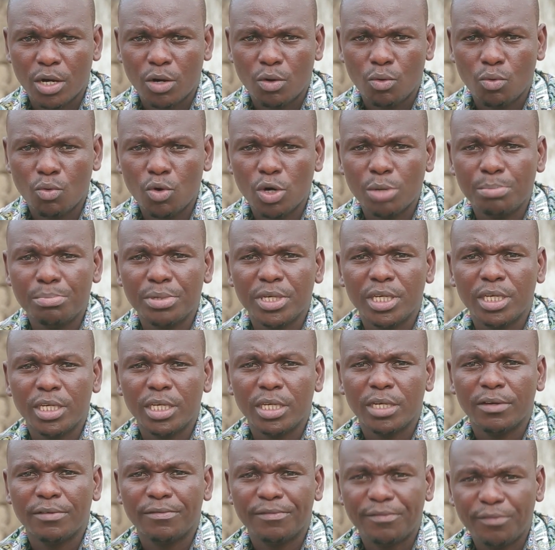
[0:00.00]
will be
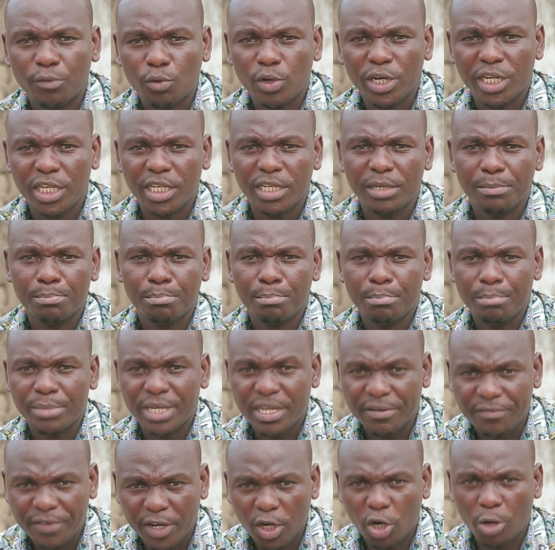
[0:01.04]
fully
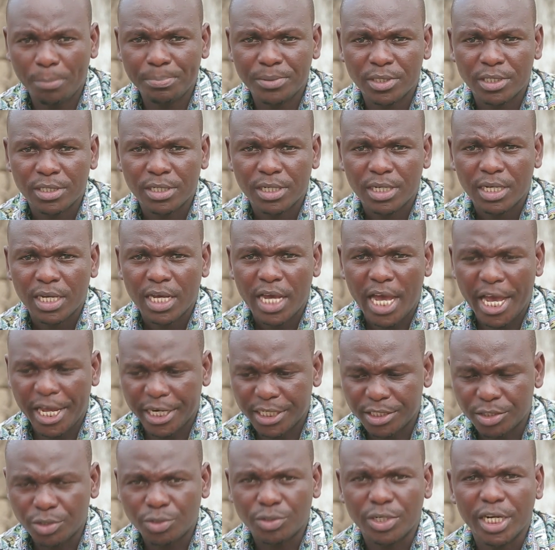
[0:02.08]
developed
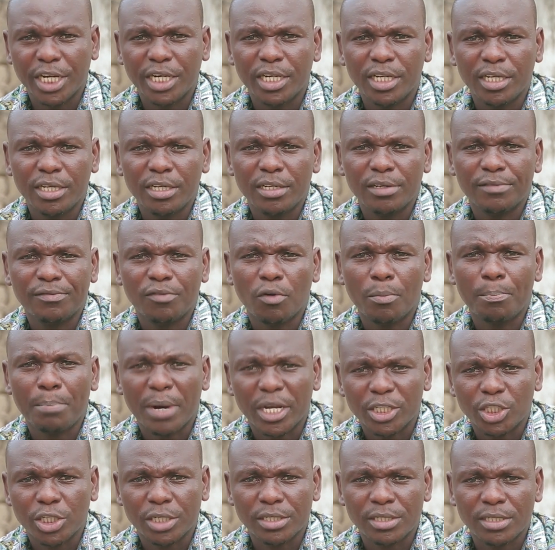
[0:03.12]
and ready for
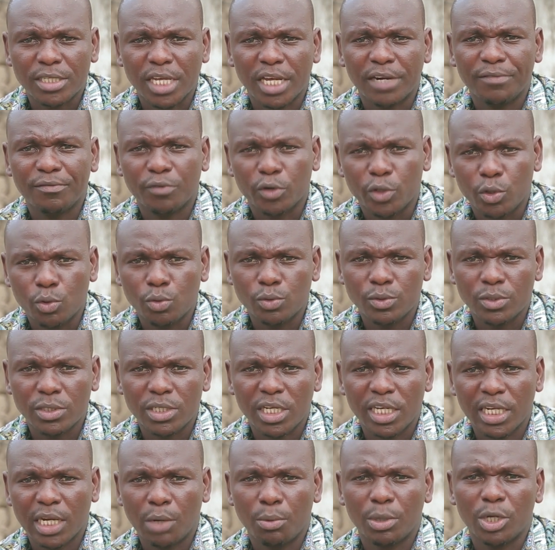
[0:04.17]
purchase and for use
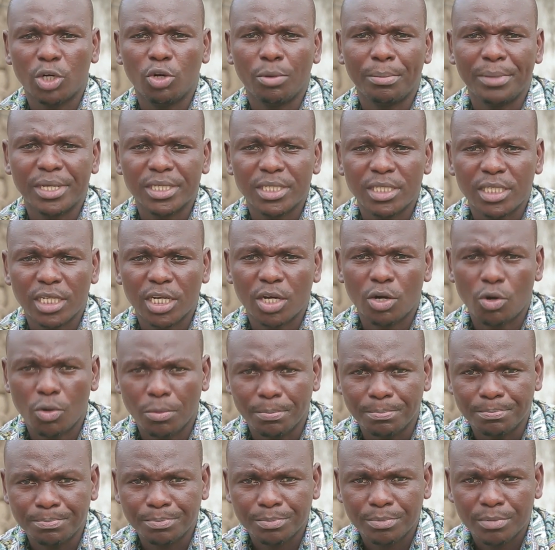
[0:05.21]
in our domestic home.
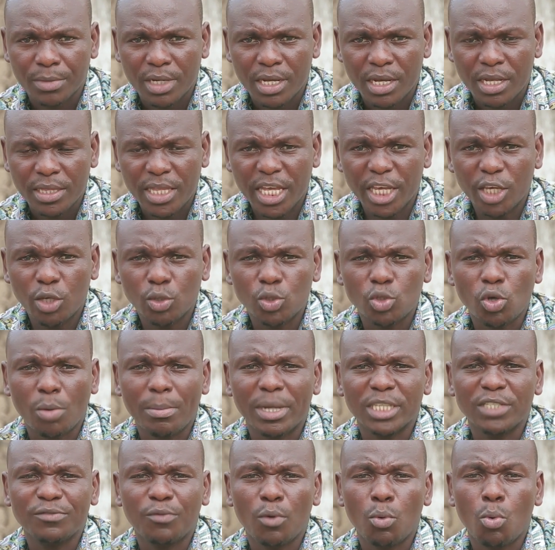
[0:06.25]
Thank you so
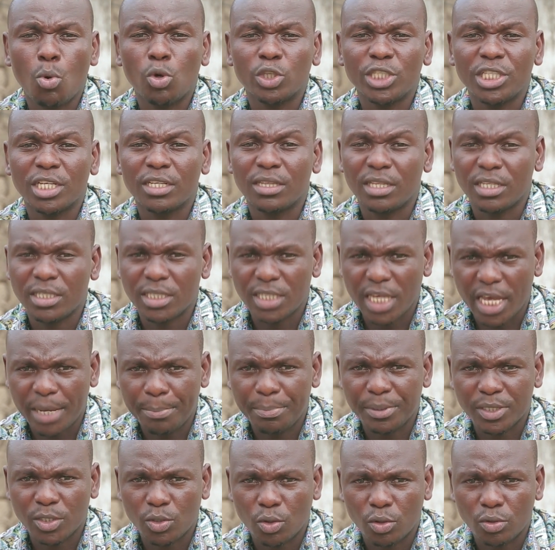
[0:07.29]
much for watching this
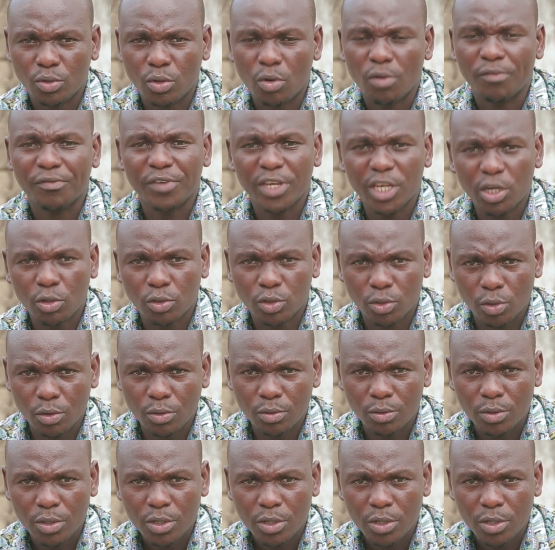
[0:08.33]
episode of EcoTalk.